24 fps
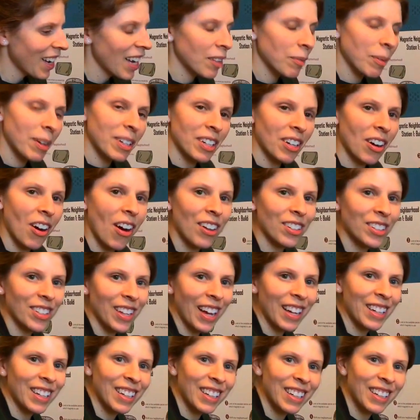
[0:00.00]
And when you're all
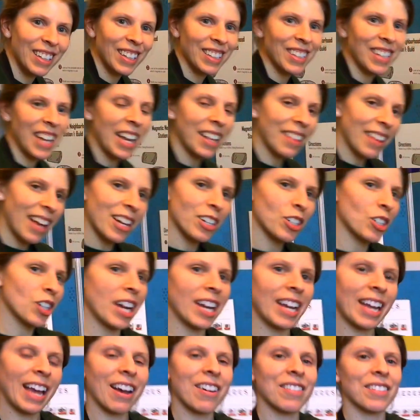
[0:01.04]
done, you take that
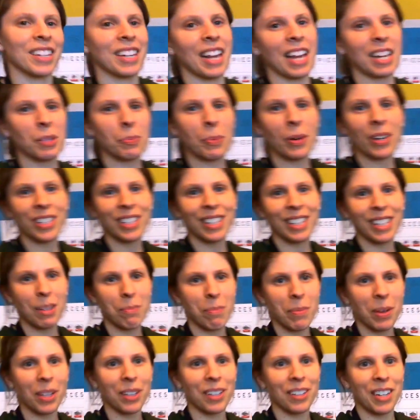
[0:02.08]
tray out and the next person can
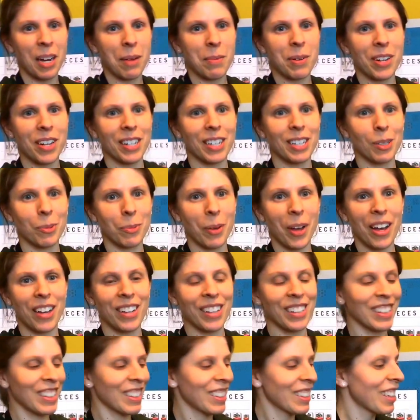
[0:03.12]
build their neighborhood as
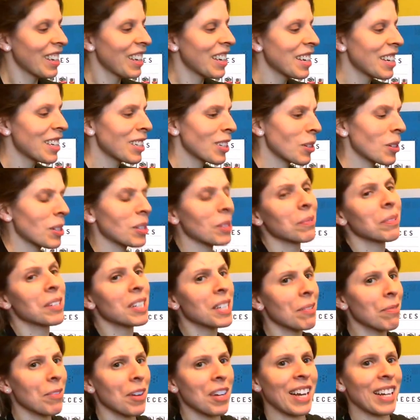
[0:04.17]
well. So it's a
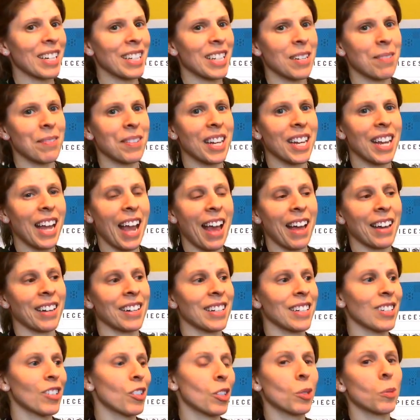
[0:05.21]
really fun activity and
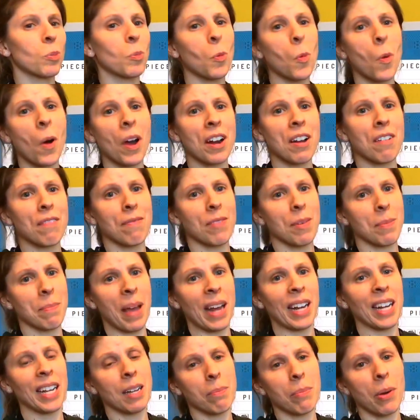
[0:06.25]
it's just one of the
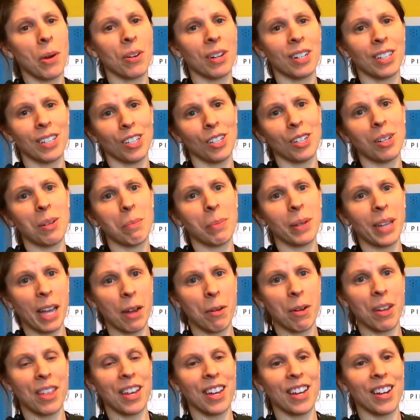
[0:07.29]
many components you can play
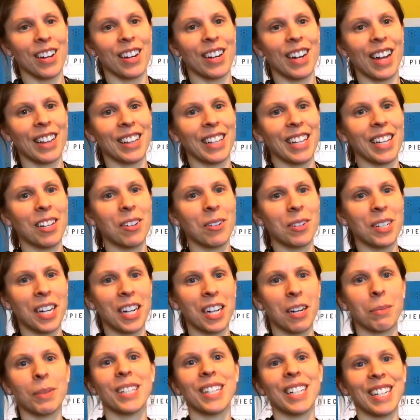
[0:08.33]
with here at the
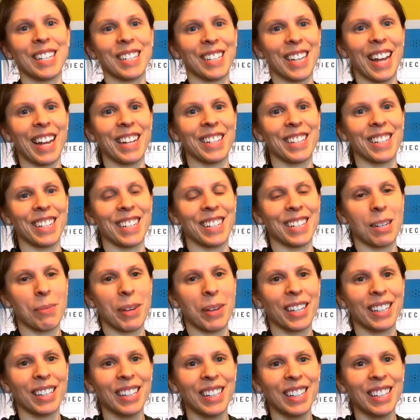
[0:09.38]
Ecotarium City Science
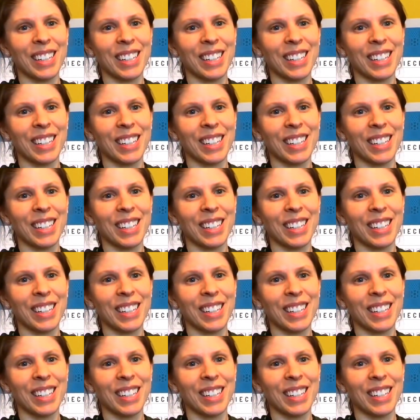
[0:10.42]
exhibit.